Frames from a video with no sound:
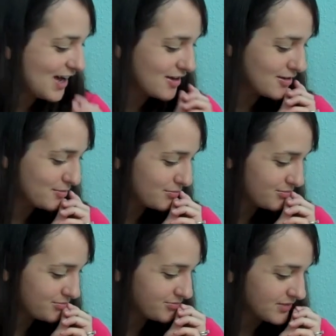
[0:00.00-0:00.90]
um,
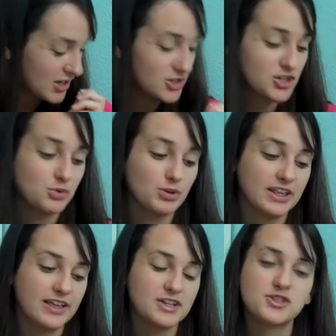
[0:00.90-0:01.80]
she really
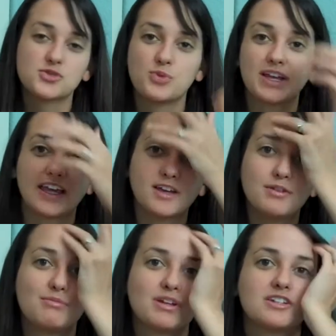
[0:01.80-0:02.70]
likes swinging.
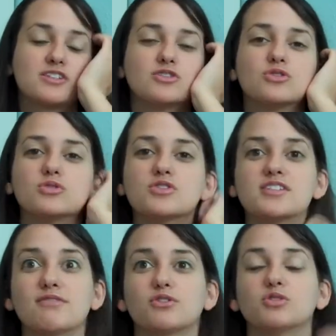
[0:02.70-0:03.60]
We've been to
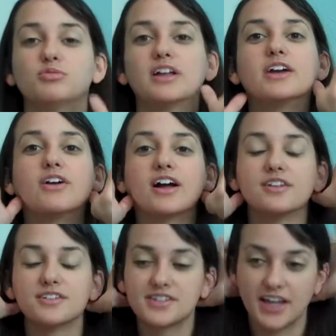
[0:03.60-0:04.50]
several
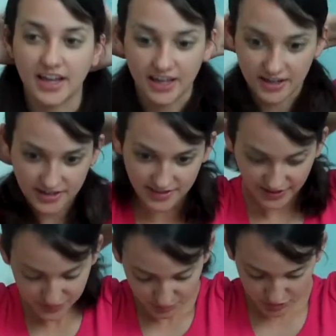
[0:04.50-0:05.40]
playgrounds, and
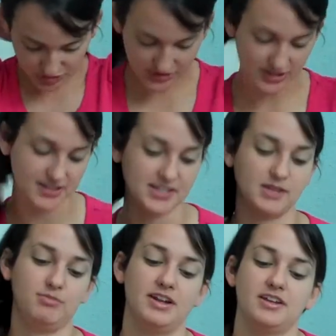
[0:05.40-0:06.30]
that's what she does at the
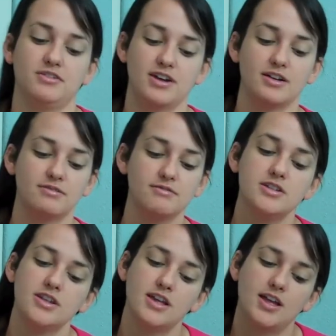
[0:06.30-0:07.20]
playground.
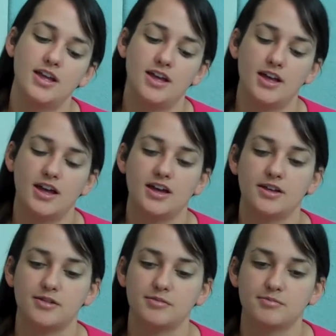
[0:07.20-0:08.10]

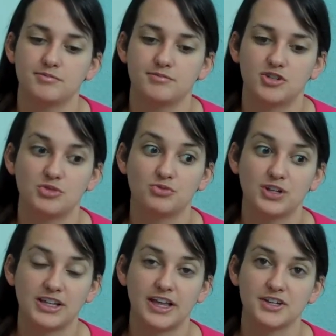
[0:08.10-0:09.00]
Um, she
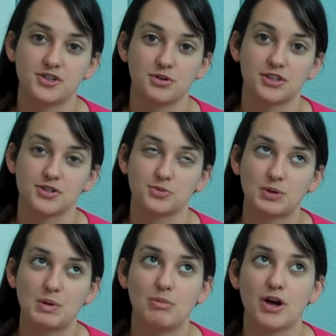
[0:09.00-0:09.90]
really likes going to swing.
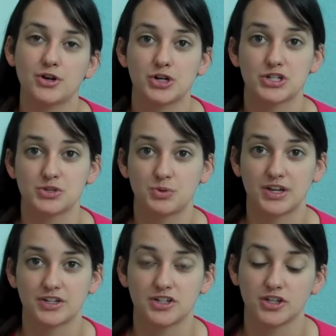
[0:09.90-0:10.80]
We bought her a swing
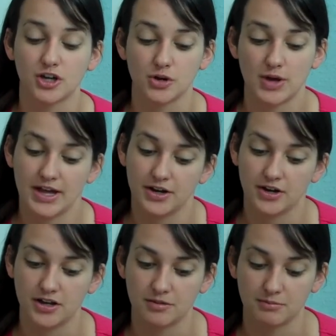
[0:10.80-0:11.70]
to go at
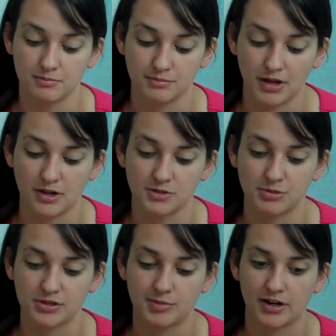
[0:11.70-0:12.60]
um, my
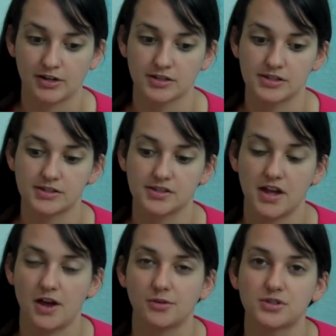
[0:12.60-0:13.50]
husband's parents'
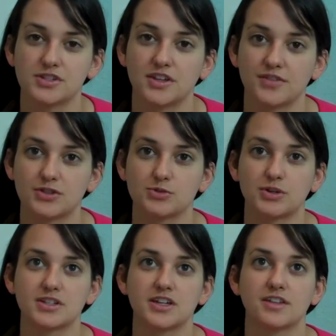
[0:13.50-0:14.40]
house. They have a
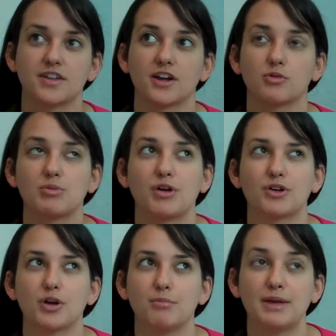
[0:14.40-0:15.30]
swing set there. We bought
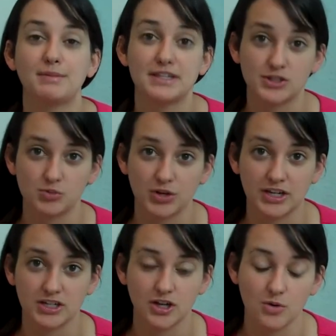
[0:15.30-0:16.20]
her a baby swing
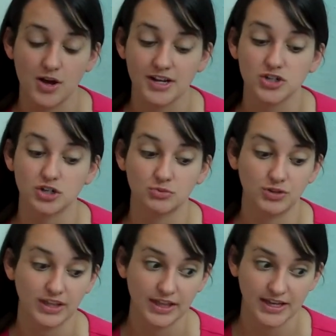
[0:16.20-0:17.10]
to go on it. She
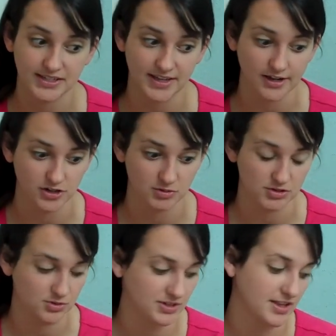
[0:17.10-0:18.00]
really likes that. She
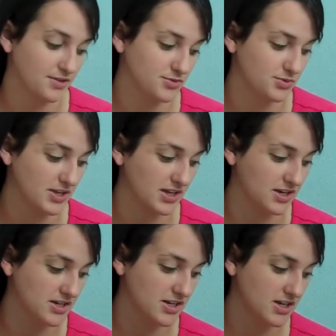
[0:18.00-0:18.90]
was doing that this weekend.